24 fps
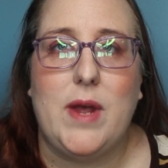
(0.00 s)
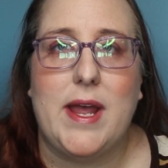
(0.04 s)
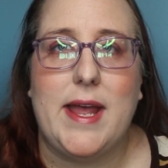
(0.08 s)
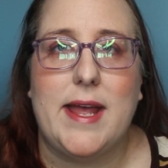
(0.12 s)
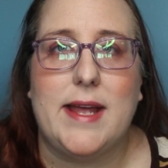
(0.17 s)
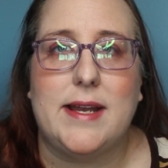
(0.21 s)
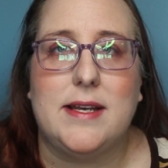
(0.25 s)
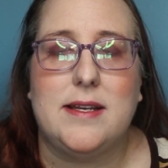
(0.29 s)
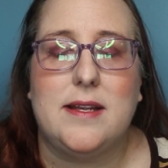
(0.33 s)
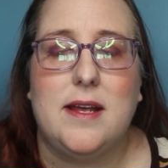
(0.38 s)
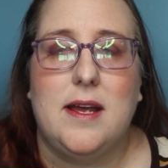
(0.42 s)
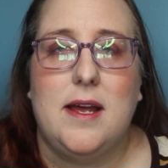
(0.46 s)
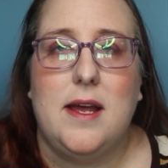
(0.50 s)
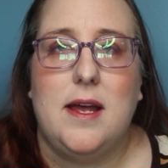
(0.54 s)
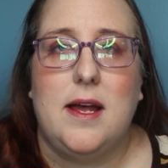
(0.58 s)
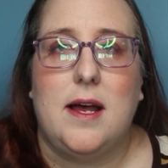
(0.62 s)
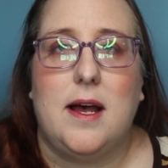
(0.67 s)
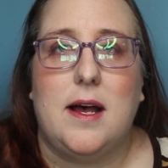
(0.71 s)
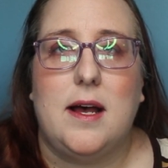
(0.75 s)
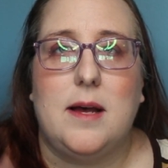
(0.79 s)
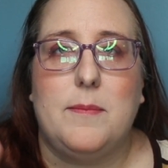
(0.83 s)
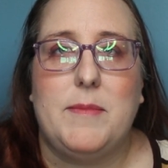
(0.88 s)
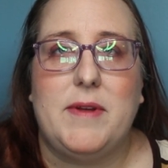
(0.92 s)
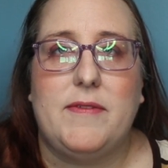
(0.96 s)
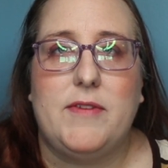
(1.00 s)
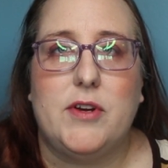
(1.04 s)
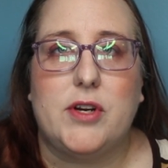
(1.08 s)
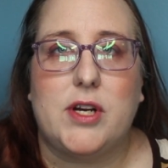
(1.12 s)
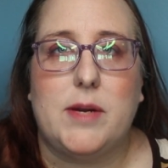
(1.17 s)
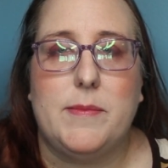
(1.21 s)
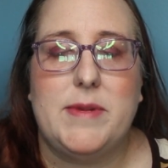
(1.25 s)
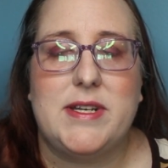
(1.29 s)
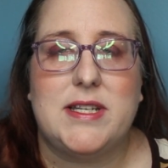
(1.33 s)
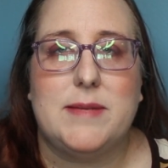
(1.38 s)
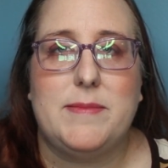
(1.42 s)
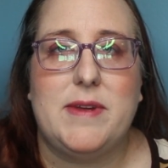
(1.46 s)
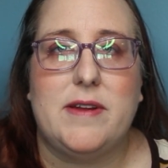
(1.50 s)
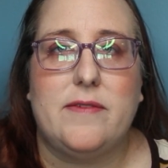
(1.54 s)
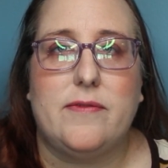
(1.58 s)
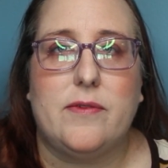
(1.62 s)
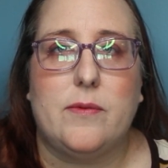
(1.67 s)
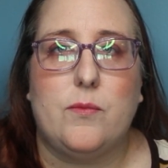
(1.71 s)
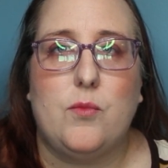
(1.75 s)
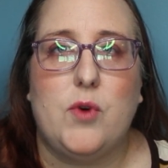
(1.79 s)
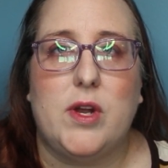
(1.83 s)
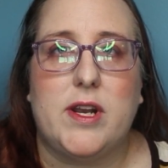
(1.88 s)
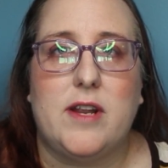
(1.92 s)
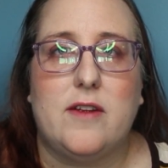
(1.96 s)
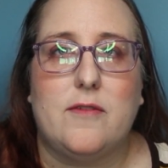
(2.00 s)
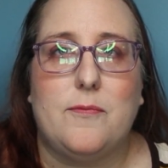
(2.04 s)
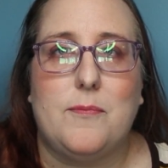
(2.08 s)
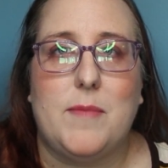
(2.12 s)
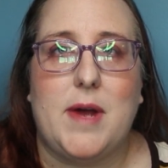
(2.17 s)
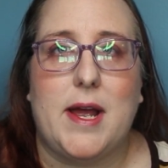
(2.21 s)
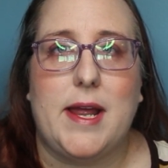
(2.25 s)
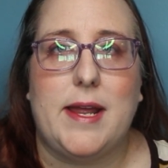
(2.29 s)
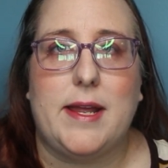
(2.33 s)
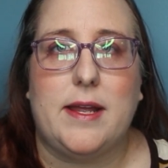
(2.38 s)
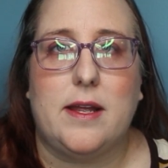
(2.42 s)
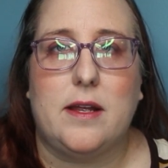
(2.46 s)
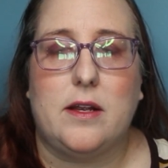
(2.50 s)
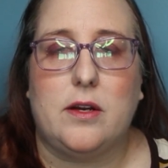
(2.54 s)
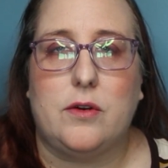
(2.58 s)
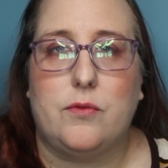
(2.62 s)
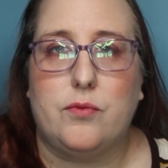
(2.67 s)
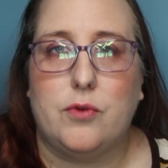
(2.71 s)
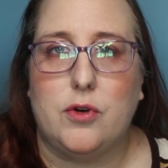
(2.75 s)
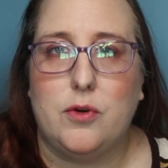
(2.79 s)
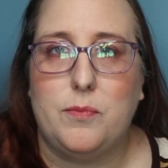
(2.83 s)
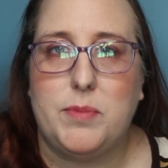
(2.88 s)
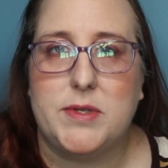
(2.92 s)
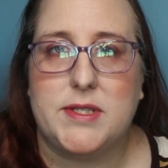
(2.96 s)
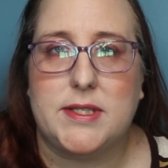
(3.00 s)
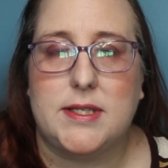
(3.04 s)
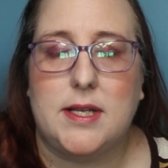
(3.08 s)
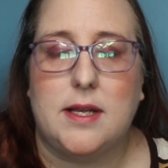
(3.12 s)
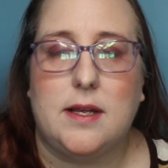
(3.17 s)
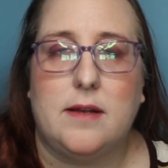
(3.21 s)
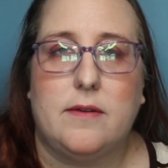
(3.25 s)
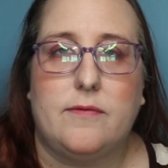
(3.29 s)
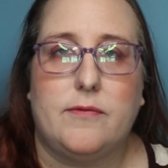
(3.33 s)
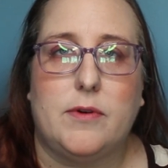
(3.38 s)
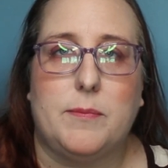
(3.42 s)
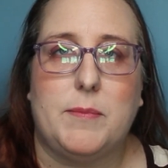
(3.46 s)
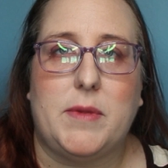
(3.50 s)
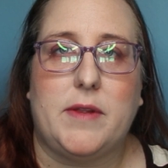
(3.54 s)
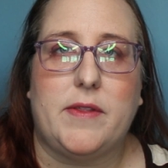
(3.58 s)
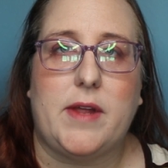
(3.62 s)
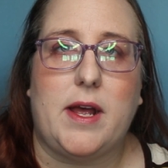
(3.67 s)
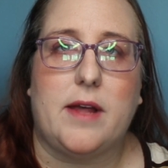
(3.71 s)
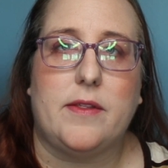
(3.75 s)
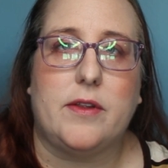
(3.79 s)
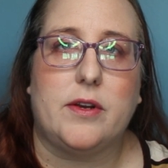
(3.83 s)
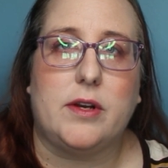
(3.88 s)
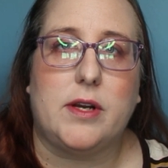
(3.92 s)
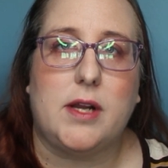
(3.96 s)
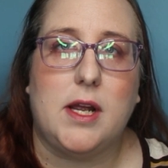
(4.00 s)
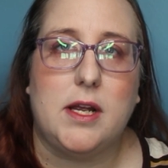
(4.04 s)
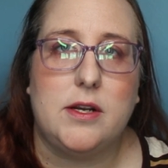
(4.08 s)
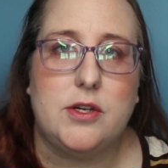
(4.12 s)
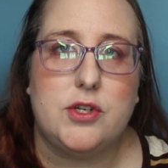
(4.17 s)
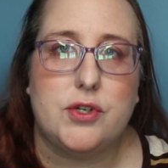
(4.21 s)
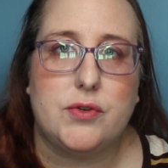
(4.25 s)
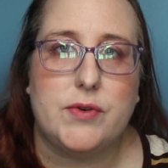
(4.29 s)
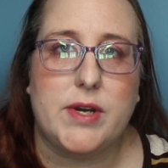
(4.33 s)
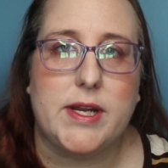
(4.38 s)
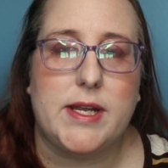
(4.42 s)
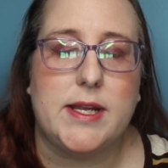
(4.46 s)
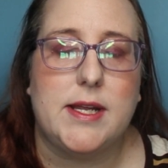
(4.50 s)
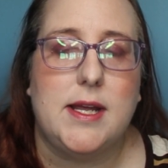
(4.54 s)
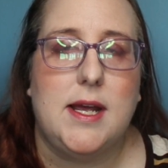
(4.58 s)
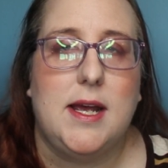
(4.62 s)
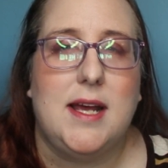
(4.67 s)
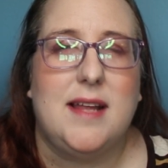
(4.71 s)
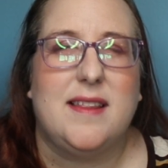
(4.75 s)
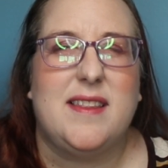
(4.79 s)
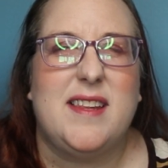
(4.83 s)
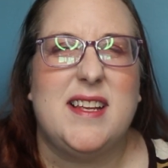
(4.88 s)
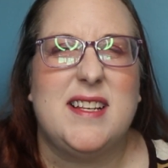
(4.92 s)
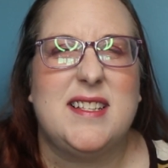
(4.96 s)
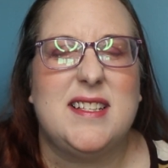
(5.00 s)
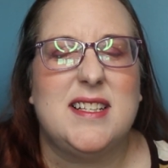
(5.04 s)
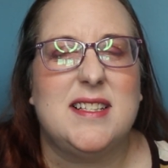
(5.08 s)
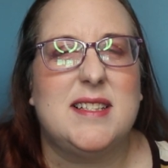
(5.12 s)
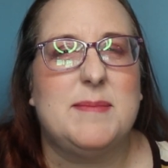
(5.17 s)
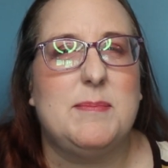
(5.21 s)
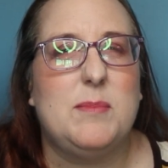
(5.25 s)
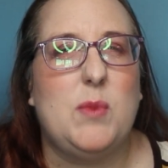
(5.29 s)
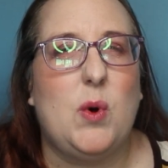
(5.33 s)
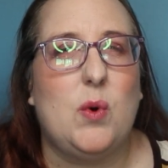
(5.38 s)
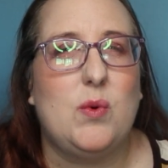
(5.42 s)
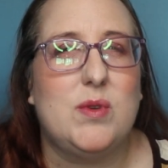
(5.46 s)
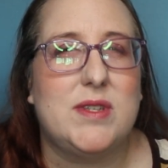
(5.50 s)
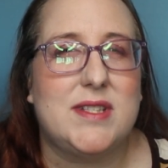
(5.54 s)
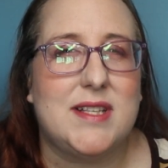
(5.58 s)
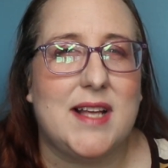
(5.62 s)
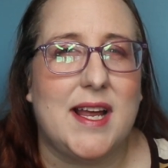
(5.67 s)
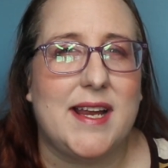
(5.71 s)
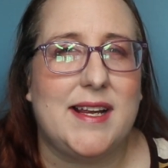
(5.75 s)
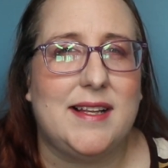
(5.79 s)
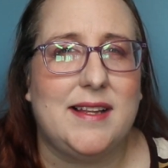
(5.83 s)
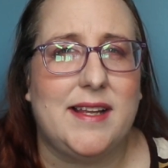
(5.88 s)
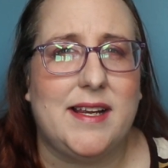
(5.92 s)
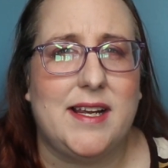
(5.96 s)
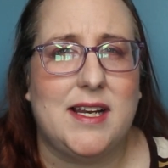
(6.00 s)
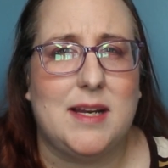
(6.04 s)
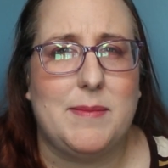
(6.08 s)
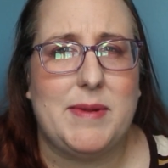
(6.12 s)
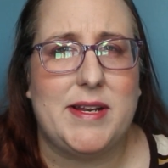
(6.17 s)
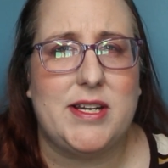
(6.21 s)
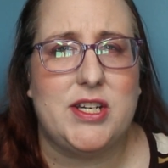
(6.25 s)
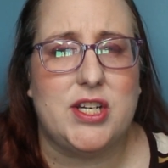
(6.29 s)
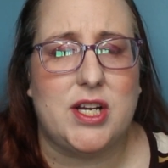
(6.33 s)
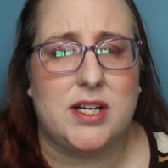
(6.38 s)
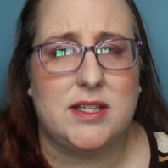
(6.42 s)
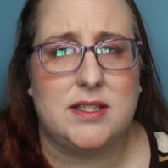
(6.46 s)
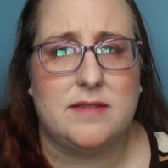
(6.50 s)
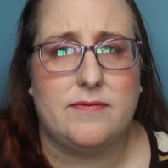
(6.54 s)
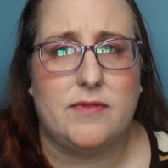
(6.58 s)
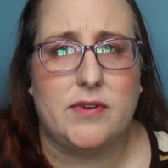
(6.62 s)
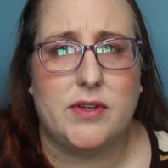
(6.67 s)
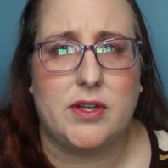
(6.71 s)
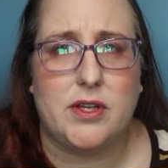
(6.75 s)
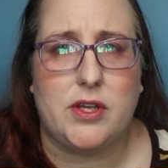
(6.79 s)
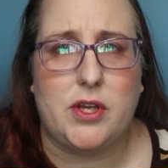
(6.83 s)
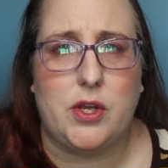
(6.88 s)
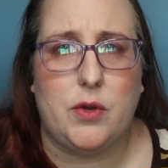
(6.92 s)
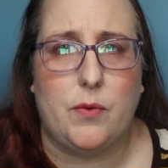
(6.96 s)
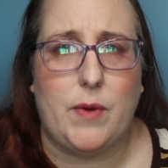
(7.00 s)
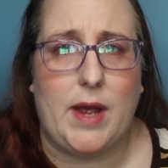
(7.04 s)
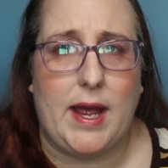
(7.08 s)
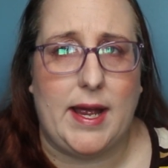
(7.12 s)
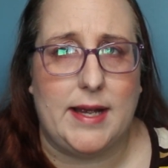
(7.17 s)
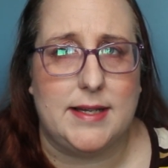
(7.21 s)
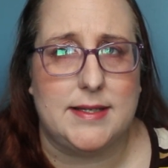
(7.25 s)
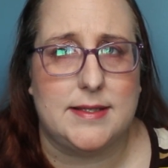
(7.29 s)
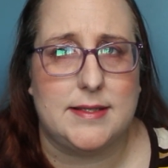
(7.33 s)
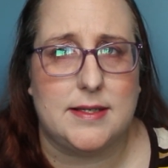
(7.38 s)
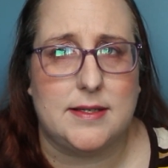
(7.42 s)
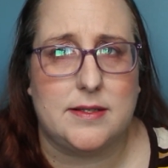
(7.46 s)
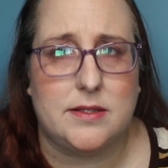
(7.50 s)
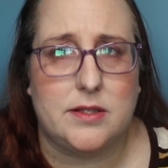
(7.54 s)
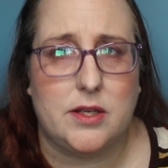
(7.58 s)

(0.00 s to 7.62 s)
And if you're coming to me from one of my groups from other country, this is most likely going to be just for the US.